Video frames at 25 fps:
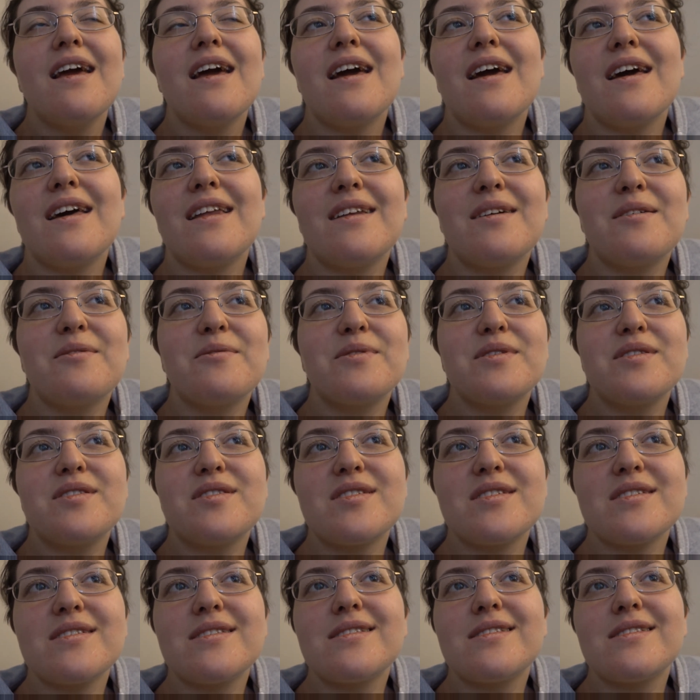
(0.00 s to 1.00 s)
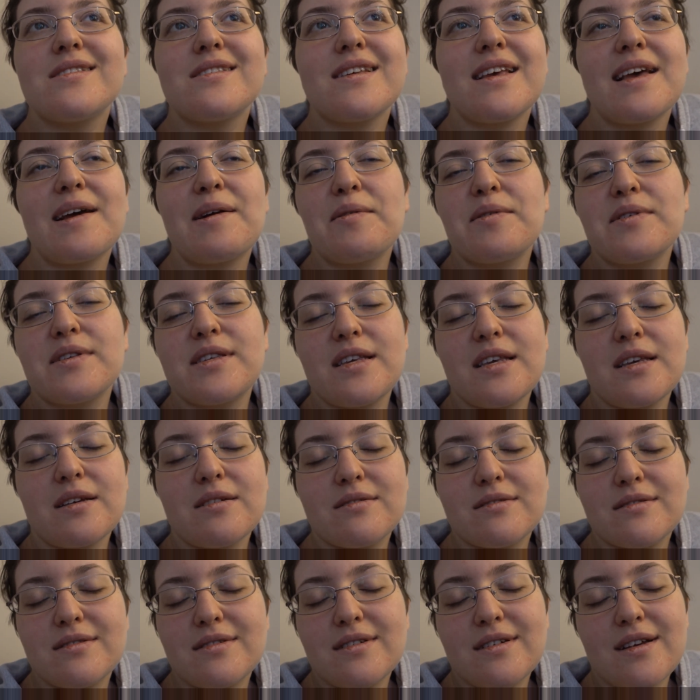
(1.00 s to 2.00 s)
And it was just, it was
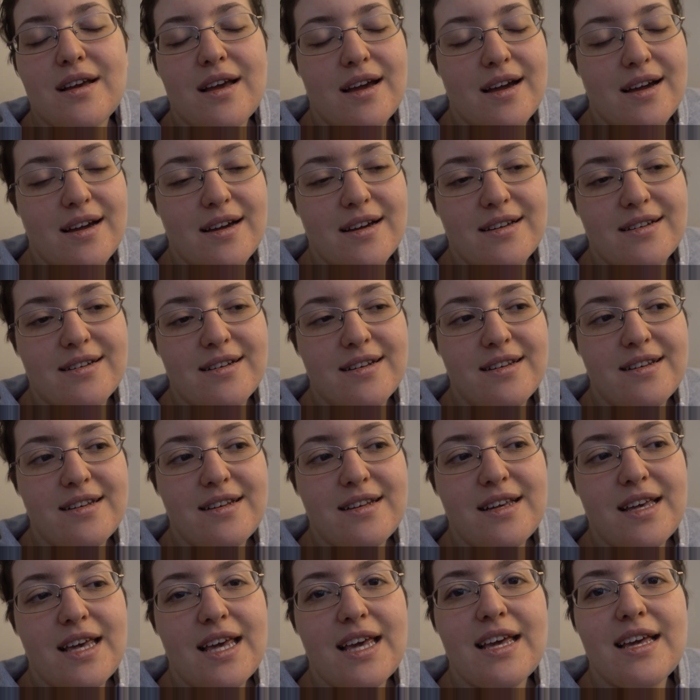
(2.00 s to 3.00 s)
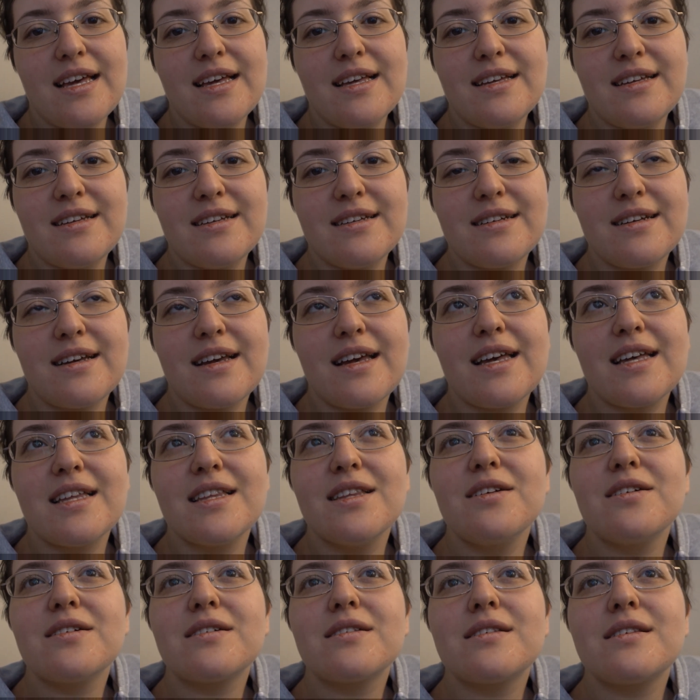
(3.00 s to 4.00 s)
cute, and he he
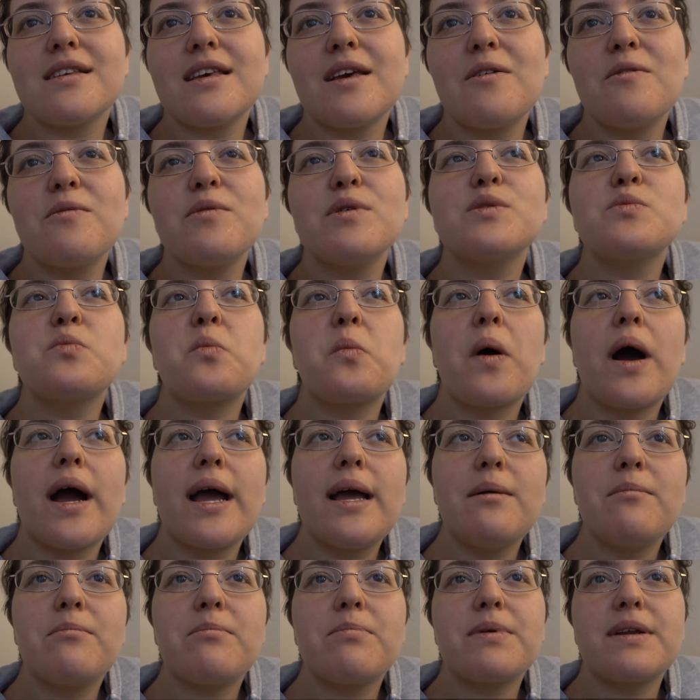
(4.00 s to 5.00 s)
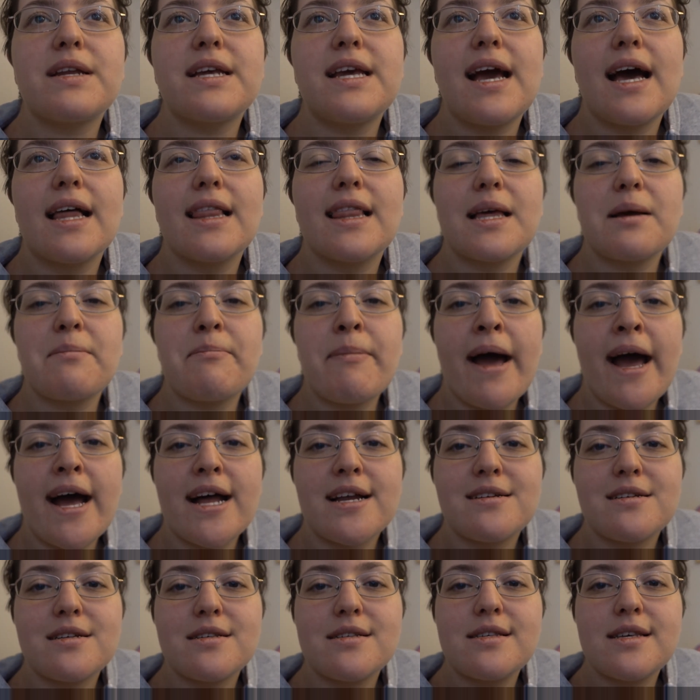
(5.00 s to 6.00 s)
looked, he was white, but he had like
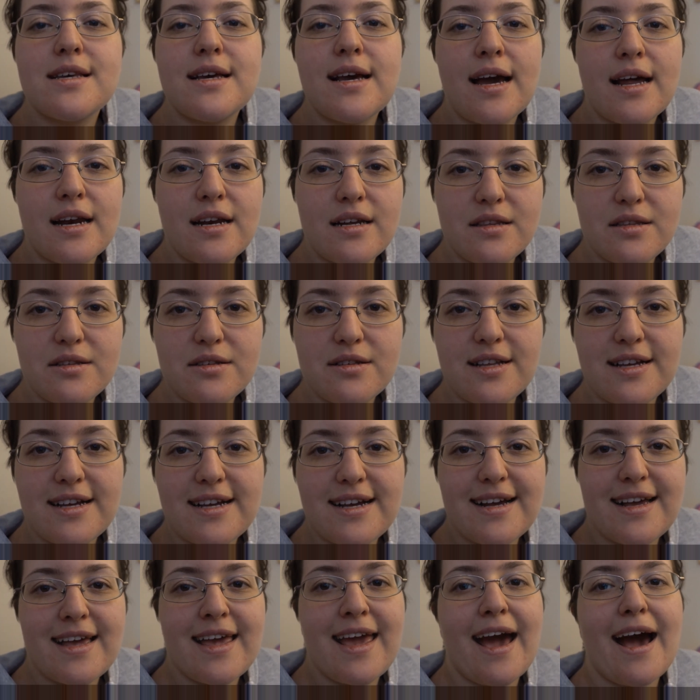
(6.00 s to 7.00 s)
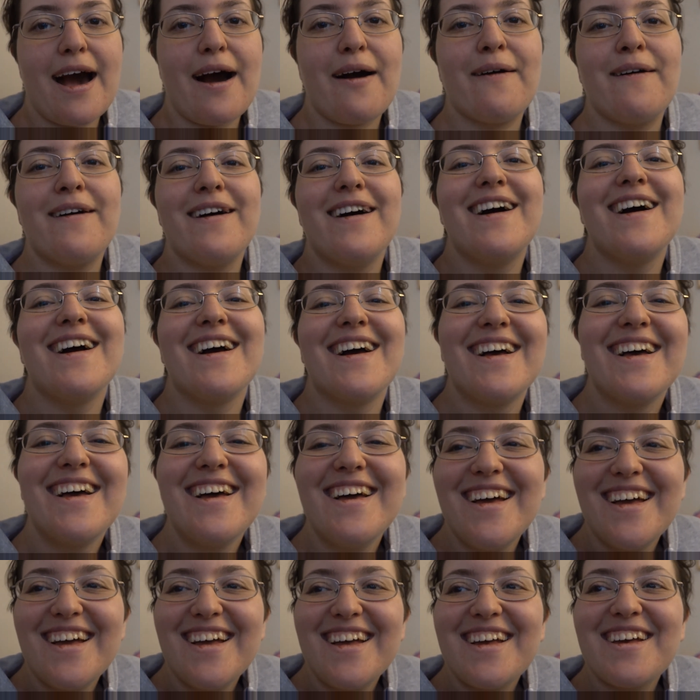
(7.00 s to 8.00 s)
patches, he kind of looked like a cow.
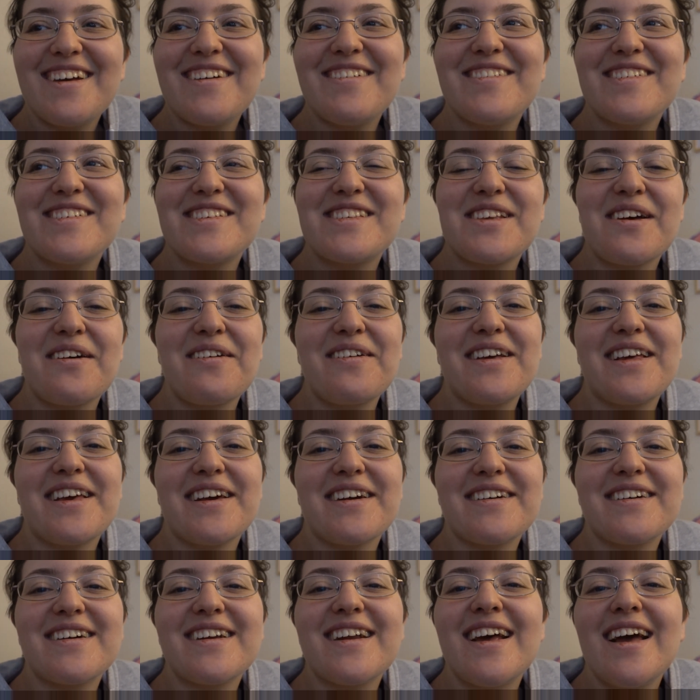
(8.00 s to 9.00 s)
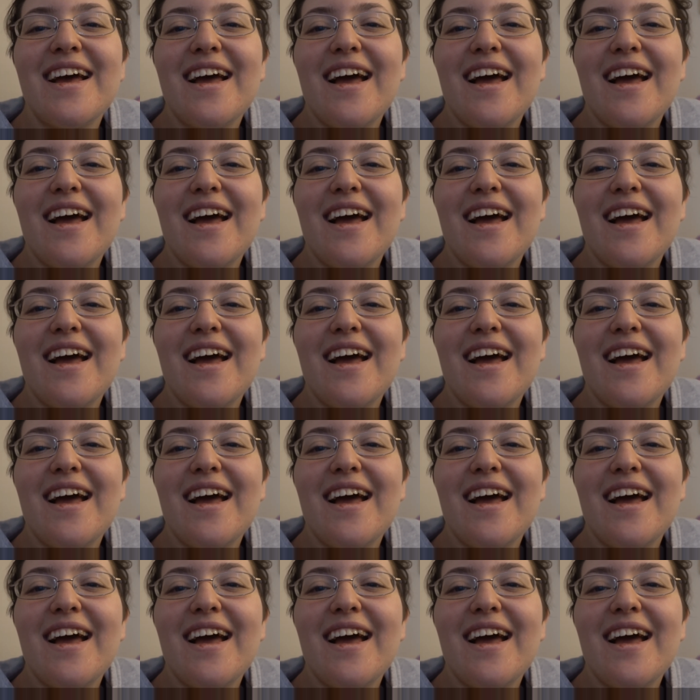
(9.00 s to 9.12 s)
It was so cute.